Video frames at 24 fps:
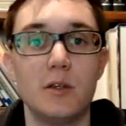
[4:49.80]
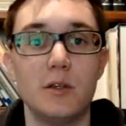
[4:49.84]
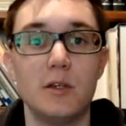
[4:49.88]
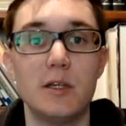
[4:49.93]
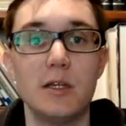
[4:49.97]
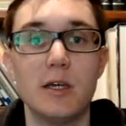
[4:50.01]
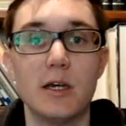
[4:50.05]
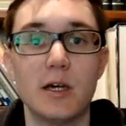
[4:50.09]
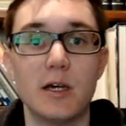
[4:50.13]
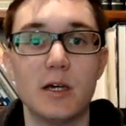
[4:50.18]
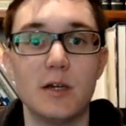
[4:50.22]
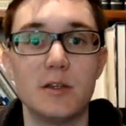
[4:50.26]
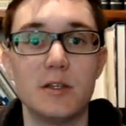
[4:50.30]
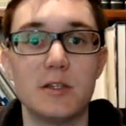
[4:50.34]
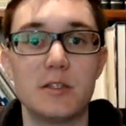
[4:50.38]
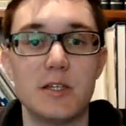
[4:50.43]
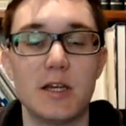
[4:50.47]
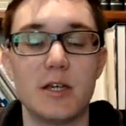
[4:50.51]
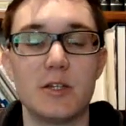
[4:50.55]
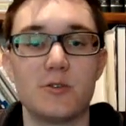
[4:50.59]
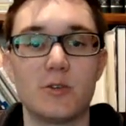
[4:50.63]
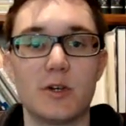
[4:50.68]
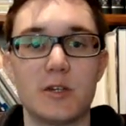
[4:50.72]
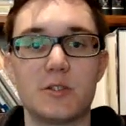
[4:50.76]
the
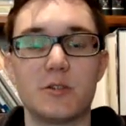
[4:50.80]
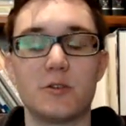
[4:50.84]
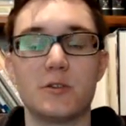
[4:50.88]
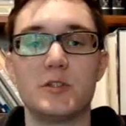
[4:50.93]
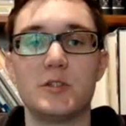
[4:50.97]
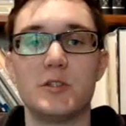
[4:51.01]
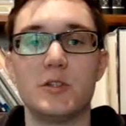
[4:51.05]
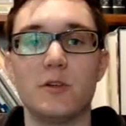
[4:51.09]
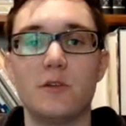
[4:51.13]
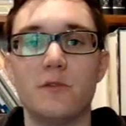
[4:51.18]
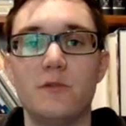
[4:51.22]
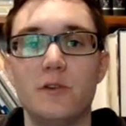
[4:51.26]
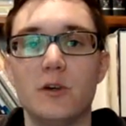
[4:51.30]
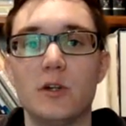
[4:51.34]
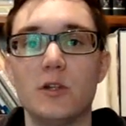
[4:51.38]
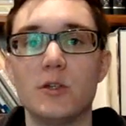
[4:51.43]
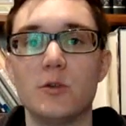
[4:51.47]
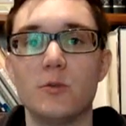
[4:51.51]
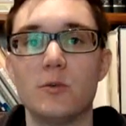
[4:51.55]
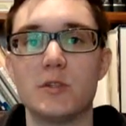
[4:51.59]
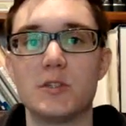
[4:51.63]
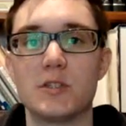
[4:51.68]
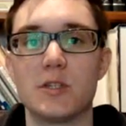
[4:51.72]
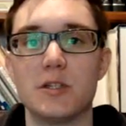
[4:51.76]
set dressers still filled
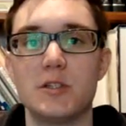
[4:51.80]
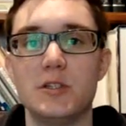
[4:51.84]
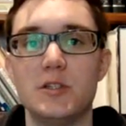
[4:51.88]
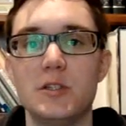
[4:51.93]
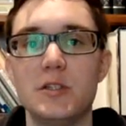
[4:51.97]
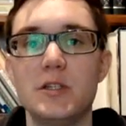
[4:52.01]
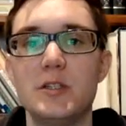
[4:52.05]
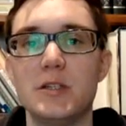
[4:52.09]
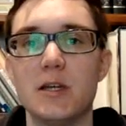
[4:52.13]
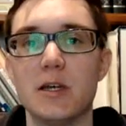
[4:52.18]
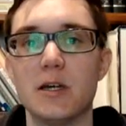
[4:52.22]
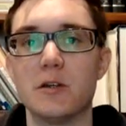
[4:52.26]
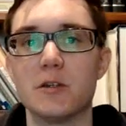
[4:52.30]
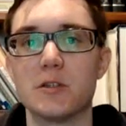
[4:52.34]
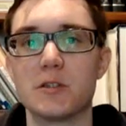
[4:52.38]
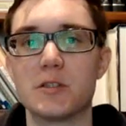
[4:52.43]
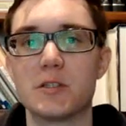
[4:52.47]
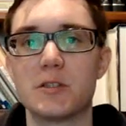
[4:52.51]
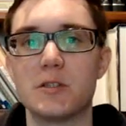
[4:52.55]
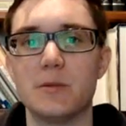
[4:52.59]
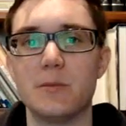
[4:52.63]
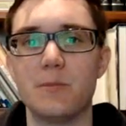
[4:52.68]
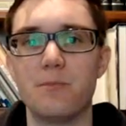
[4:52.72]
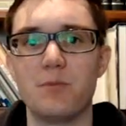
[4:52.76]
it with such
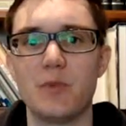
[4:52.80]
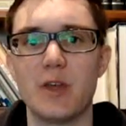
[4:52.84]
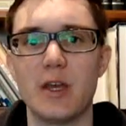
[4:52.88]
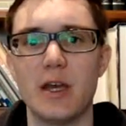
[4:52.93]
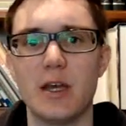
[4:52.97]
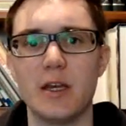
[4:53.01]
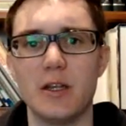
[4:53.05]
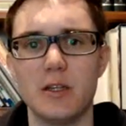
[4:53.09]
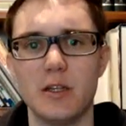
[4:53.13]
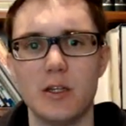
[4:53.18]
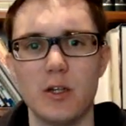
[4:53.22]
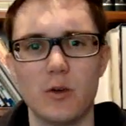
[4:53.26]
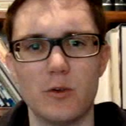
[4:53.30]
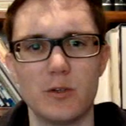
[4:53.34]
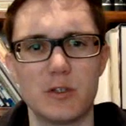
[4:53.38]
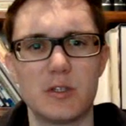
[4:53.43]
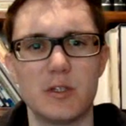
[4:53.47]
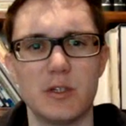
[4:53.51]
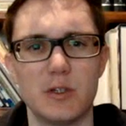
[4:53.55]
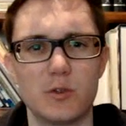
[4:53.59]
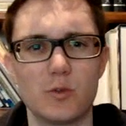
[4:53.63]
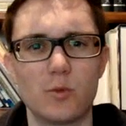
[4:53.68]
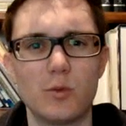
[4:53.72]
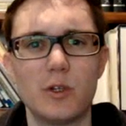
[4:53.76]
details. And
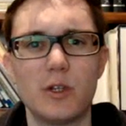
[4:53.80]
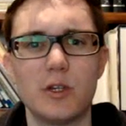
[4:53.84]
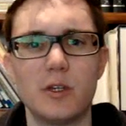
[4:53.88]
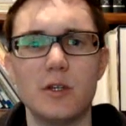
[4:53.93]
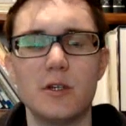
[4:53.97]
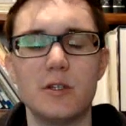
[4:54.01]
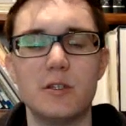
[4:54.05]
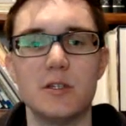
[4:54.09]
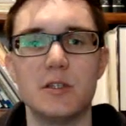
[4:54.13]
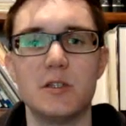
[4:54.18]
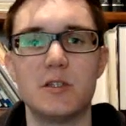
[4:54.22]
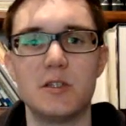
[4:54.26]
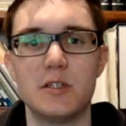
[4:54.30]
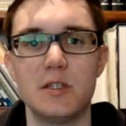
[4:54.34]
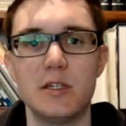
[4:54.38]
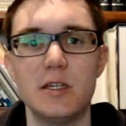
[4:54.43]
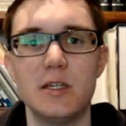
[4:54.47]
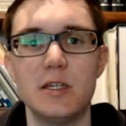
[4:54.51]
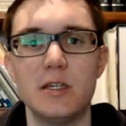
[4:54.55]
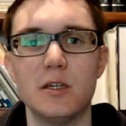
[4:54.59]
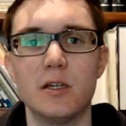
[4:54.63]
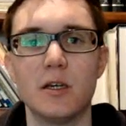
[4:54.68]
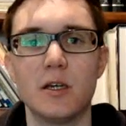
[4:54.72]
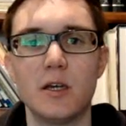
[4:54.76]
it's really good to
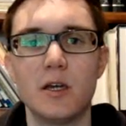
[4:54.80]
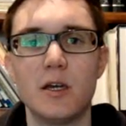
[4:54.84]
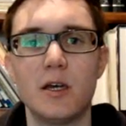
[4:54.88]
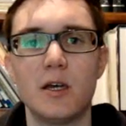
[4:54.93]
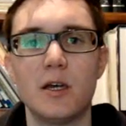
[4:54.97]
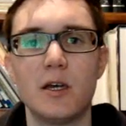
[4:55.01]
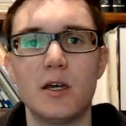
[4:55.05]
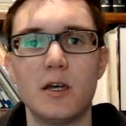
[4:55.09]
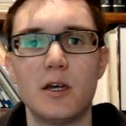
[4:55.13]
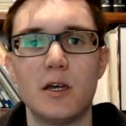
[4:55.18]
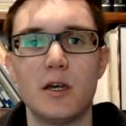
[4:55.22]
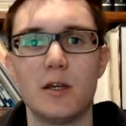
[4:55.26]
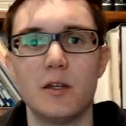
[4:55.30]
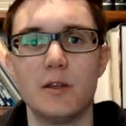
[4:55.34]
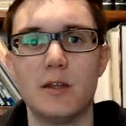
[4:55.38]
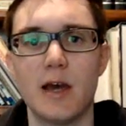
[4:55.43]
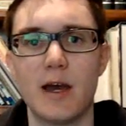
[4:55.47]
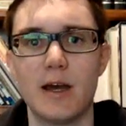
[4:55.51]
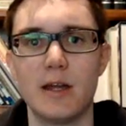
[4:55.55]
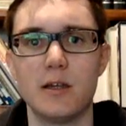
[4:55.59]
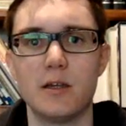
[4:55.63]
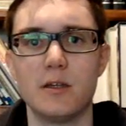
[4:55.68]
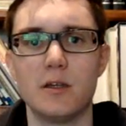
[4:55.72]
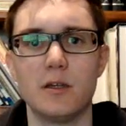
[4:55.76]
see
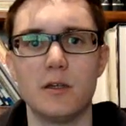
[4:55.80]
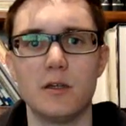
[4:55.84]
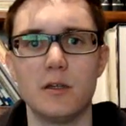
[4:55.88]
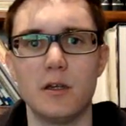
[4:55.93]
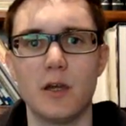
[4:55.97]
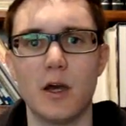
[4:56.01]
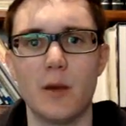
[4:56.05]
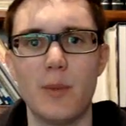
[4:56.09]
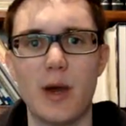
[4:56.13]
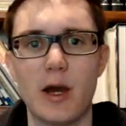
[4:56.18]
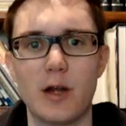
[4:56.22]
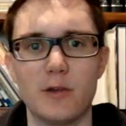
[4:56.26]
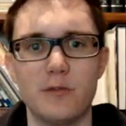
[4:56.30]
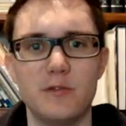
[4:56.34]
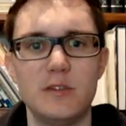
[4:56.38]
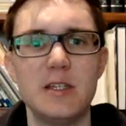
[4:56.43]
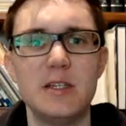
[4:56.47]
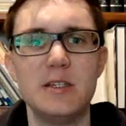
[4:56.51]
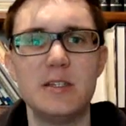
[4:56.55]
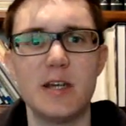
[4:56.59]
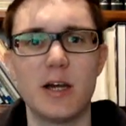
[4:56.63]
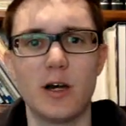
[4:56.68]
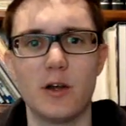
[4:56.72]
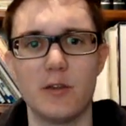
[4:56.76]
that amount of
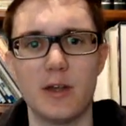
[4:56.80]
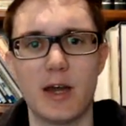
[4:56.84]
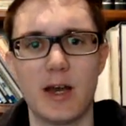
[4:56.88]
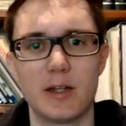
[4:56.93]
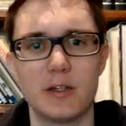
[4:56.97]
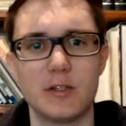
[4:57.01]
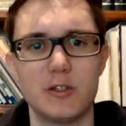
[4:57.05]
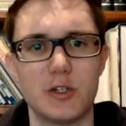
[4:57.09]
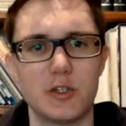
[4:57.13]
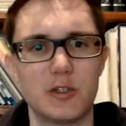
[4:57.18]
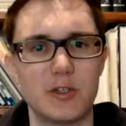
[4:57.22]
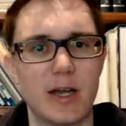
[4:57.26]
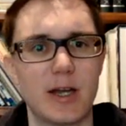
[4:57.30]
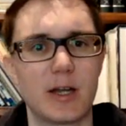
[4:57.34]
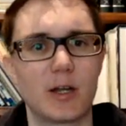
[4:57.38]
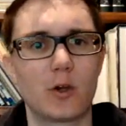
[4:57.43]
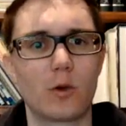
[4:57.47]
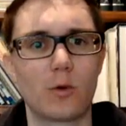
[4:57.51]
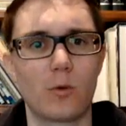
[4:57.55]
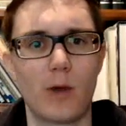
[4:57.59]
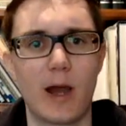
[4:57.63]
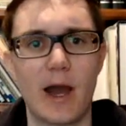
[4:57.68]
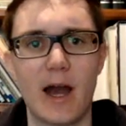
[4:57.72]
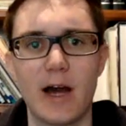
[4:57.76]
detail and that
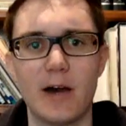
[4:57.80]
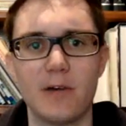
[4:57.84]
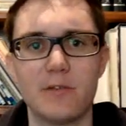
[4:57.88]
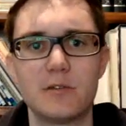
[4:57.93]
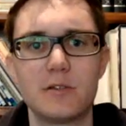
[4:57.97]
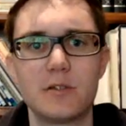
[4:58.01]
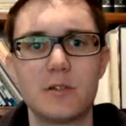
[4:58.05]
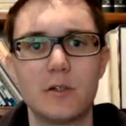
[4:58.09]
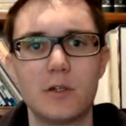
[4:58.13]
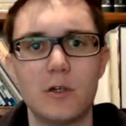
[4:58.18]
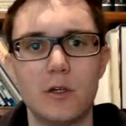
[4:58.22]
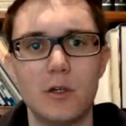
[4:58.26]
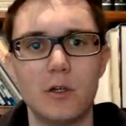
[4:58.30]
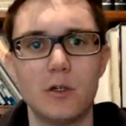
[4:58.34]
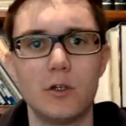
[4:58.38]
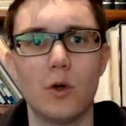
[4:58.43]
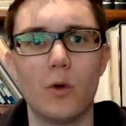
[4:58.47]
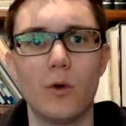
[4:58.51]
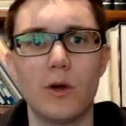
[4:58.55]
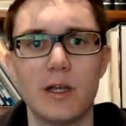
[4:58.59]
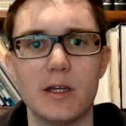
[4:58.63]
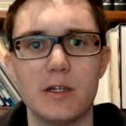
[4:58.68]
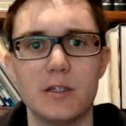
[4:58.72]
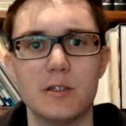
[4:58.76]
craft
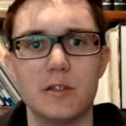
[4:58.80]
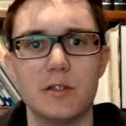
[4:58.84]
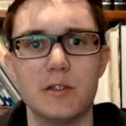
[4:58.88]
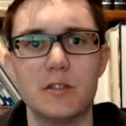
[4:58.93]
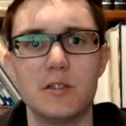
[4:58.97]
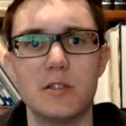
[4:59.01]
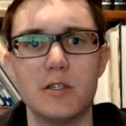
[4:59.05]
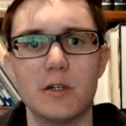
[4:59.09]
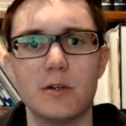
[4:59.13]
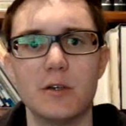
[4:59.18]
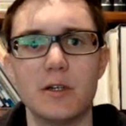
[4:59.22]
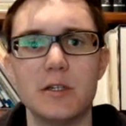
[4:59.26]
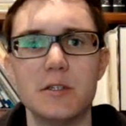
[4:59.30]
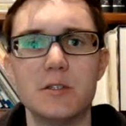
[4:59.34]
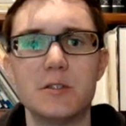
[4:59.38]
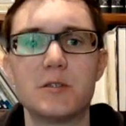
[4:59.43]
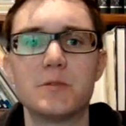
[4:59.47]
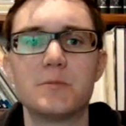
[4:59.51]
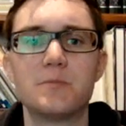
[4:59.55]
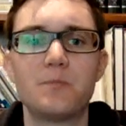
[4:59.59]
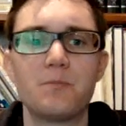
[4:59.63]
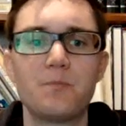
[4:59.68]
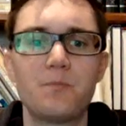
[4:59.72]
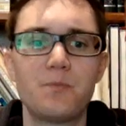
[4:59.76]
going into the
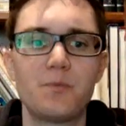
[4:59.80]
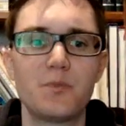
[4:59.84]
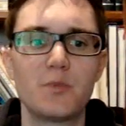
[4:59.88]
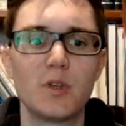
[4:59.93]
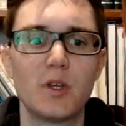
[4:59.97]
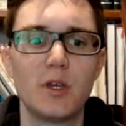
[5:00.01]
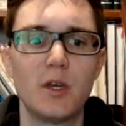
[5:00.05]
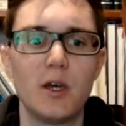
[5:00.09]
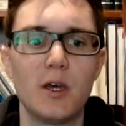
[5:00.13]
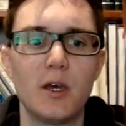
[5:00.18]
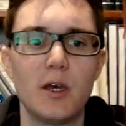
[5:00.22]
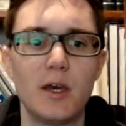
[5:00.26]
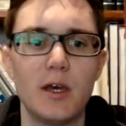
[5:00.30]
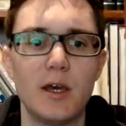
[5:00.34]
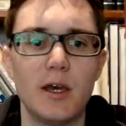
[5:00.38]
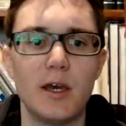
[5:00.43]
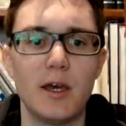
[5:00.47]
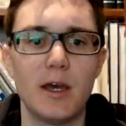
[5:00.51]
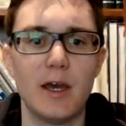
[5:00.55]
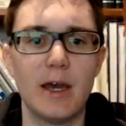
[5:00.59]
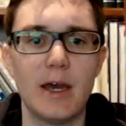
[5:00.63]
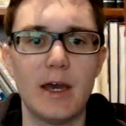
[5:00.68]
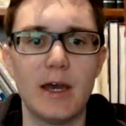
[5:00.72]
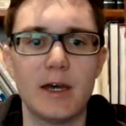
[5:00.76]
series.
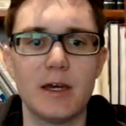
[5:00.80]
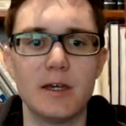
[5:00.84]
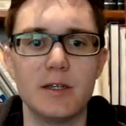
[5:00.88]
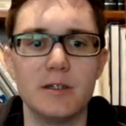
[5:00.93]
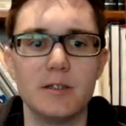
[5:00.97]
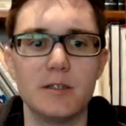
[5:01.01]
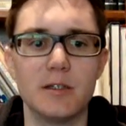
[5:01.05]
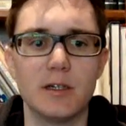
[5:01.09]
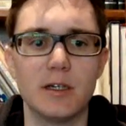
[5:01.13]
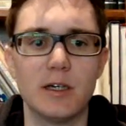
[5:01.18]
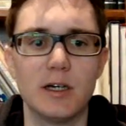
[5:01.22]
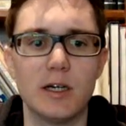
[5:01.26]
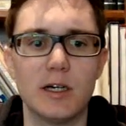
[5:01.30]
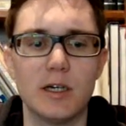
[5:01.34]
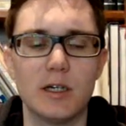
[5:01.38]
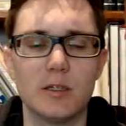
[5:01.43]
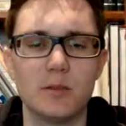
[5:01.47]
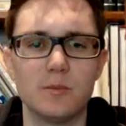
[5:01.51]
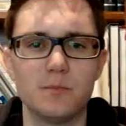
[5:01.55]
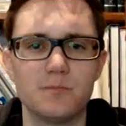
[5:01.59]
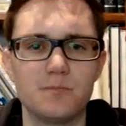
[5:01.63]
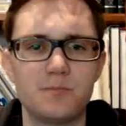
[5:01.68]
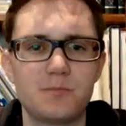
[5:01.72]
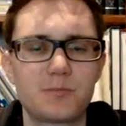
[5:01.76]
And
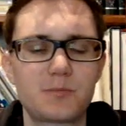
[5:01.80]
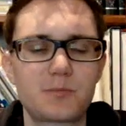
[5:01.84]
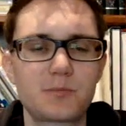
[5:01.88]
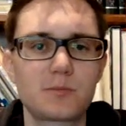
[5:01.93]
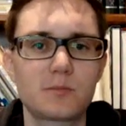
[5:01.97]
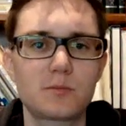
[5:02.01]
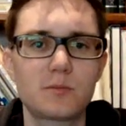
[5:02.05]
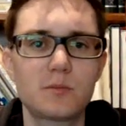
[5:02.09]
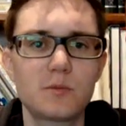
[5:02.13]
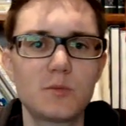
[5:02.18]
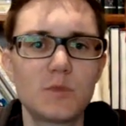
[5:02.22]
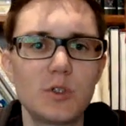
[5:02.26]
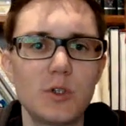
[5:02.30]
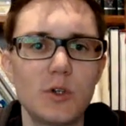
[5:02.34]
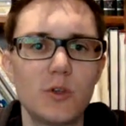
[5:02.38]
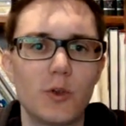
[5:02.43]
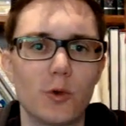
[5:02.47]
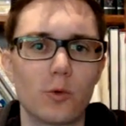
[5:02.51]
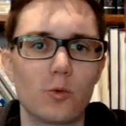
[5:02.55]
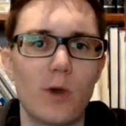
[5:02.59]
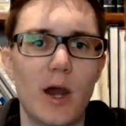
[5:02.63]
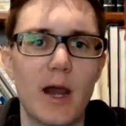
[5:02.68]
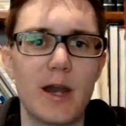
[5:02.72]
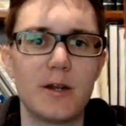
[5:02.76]

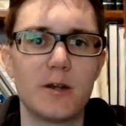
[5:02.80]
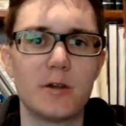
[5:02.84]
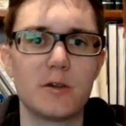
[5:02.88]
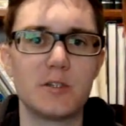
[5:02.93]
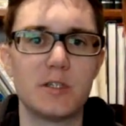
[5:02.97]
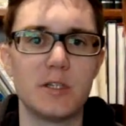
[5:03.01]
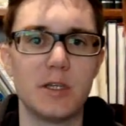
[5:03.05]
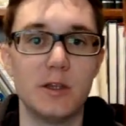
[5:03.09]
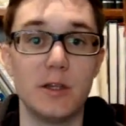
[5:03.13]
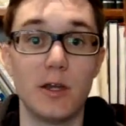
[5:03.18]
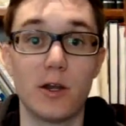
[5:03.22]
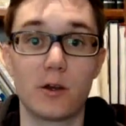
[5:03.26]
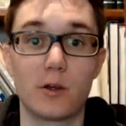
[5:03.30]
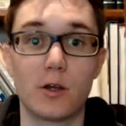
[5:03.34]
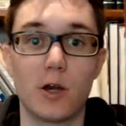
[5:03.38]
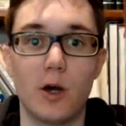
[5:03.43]
the writers in their